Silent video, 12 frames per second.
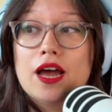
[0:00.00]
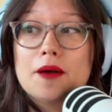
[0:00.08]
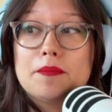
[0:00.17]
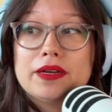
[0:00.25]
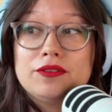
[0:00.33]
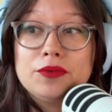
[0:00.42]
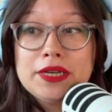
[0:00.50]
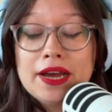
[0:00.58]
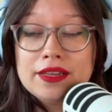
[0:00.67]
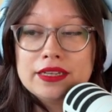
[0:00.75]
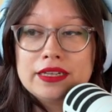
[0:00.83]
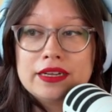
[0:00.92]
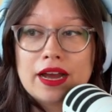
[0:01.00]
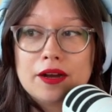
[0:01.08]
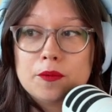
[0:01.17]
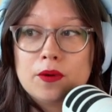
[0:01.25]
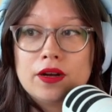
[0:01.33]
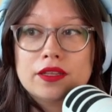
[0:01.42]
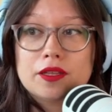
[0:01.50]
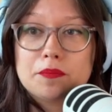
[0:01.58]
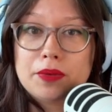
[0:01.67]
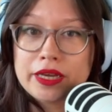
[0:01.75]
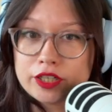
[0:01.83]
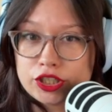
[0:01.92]
But in reality, I want the
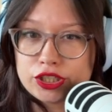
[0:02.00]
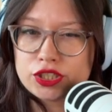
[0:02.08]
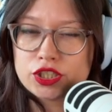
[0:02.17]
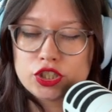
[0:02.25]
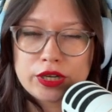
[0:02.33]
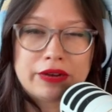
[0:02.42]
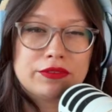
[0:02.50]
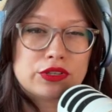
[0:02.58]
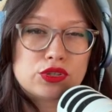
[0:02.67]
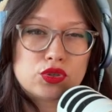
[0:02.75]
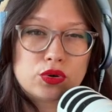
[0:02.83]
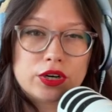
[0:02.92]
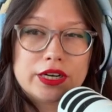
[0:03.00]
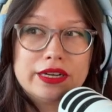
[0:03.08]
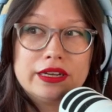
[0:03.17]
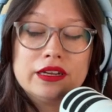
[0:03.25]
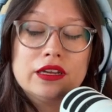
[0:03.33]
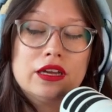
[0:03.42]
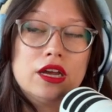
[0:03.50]
pictures to drive the story.